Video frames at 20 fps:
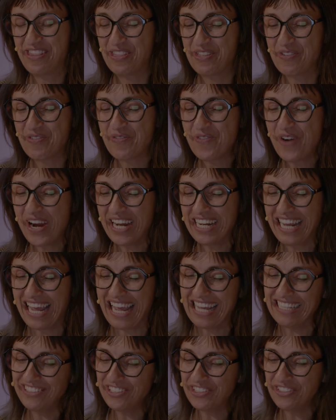and when
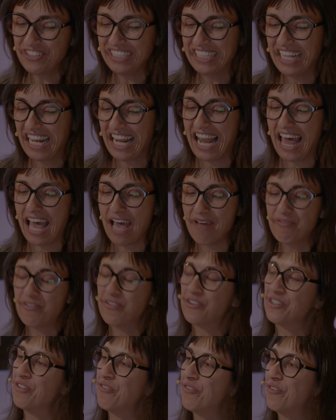entering the lab
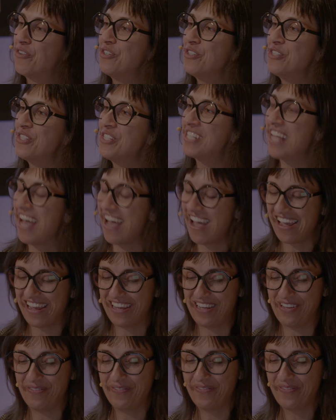for the first
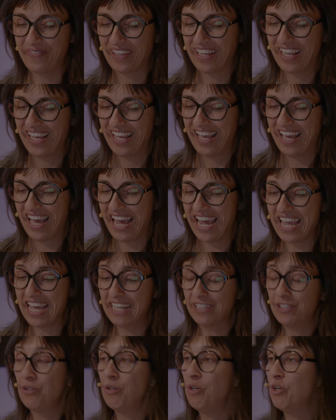time, I
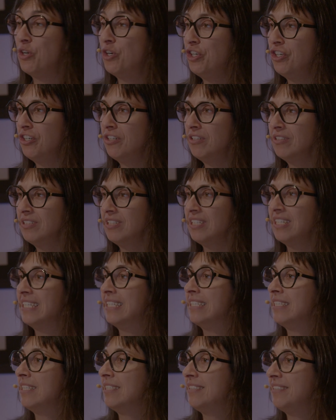had to learn
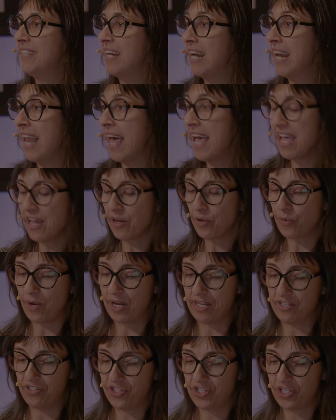their
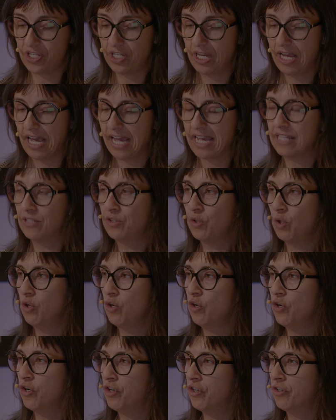language. I had to
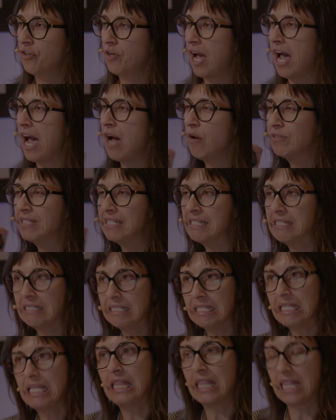learn how they
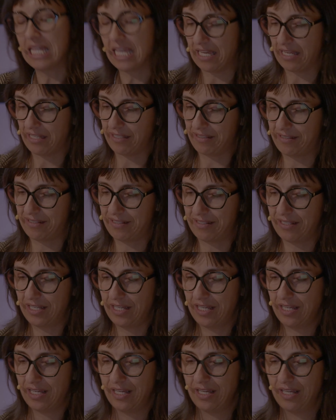see things,
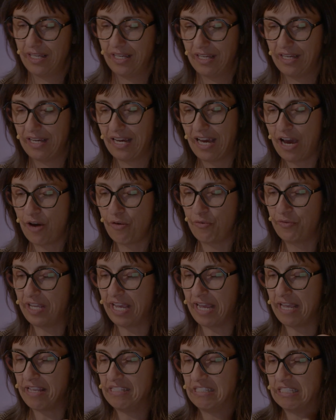how
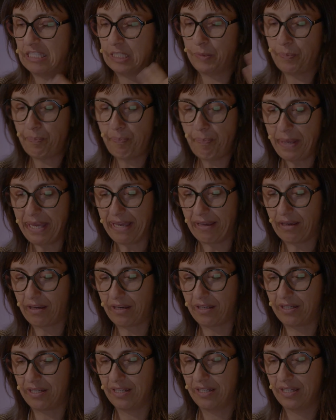they
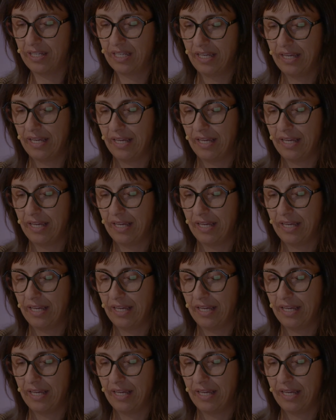speak,